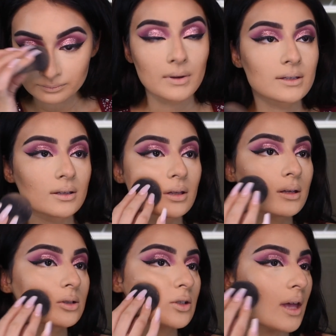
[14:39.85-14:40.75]

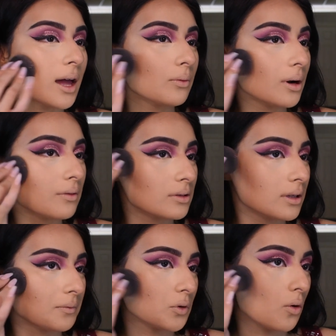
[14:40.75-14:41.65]
basically just add whatever is
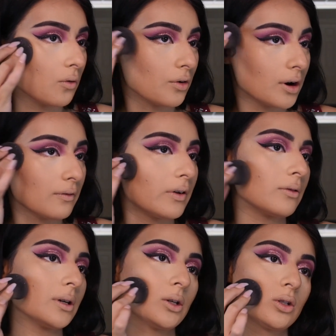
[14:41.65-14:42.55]
left over of
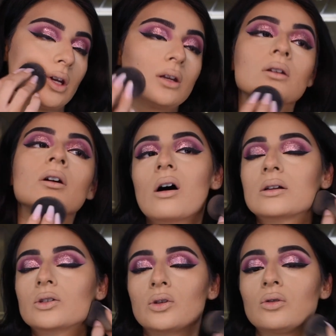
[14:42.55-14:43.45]
foundation
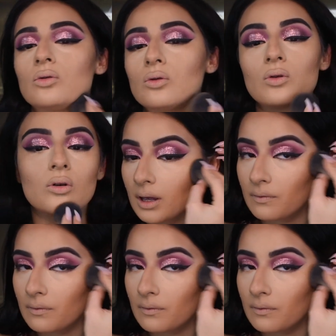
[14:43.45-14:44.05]
onto my